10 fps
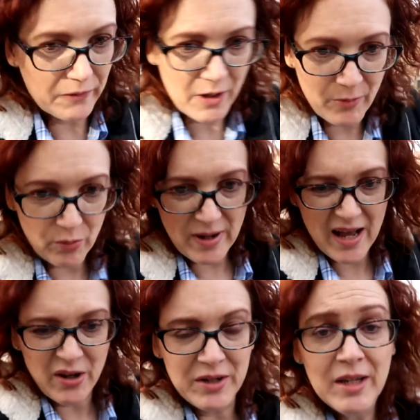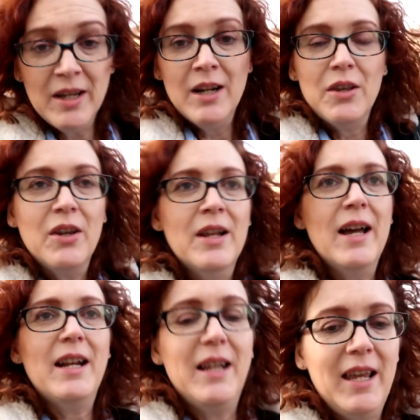from around the
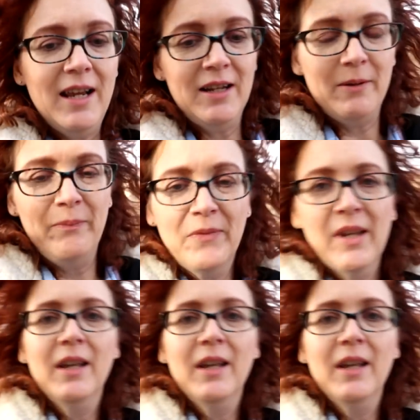United Kingdom